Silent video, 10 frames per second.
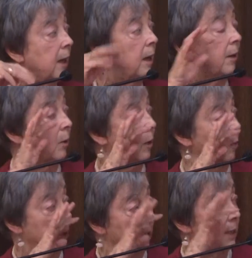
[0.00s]
In other
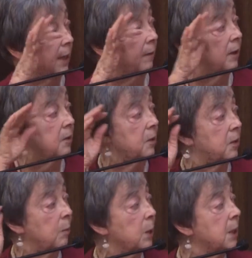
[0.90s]
communities, I've listed
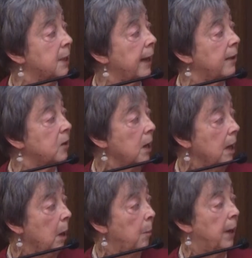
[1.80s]
some of the states,
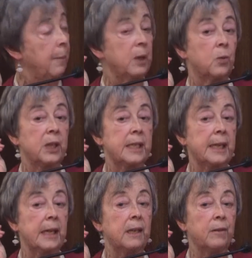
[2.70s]
by between
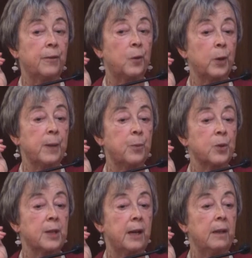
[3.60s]
10 and
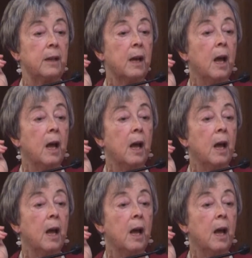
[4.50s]
40%.